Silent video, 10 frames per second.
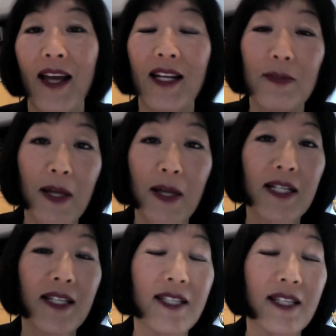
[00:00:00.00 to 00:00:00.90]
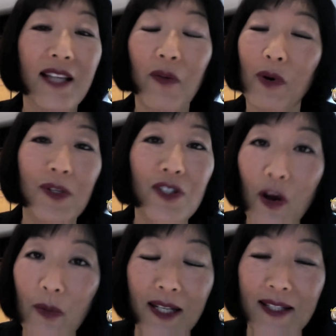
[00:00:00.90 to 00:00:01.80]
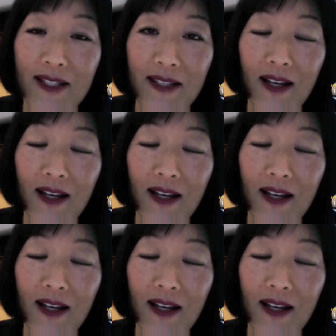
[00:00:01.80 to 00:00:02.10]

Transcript: And especially since I work with so many